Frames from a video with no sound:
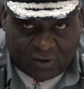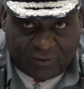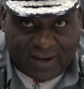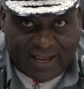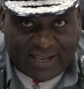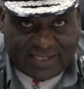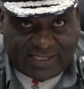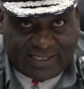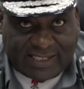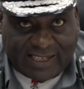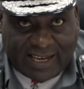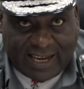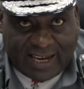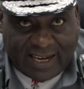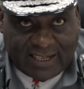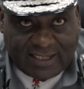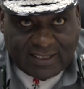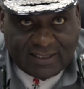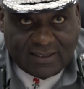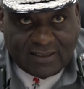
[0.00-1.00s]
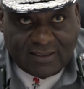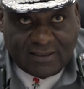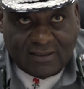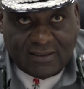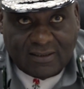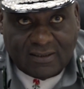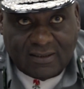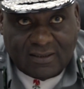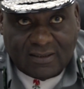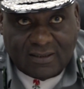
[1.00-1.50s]
of last year
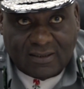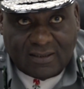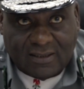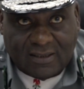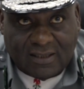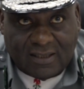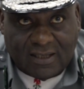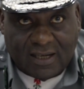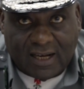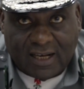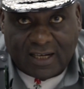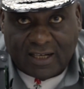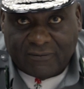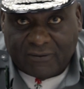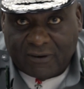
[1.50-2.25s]
and the